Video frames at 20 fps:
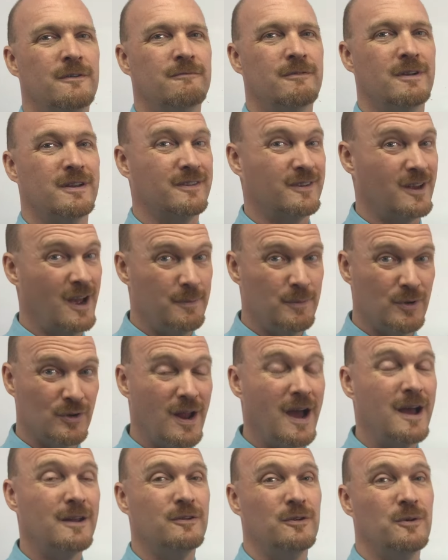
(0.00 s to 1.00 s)
It's time you're
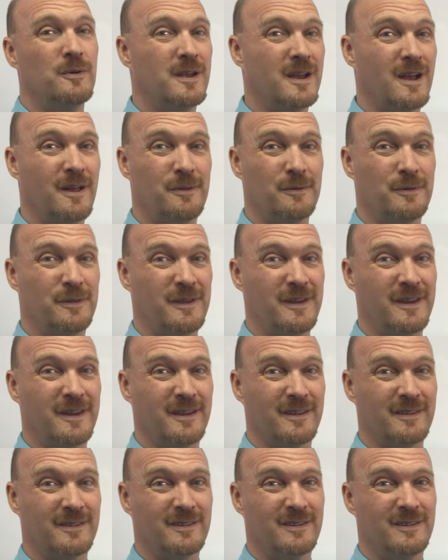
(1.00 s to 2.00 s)
not doing other
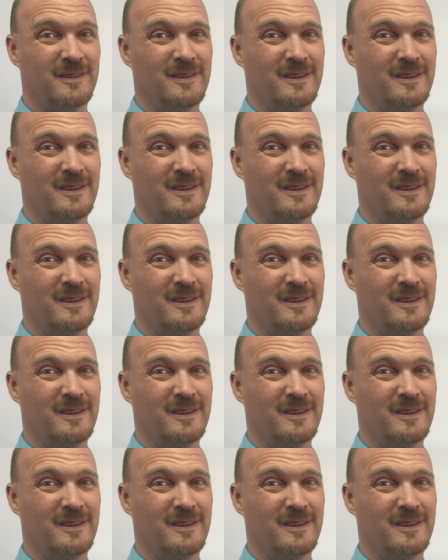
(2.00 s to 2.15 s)
things.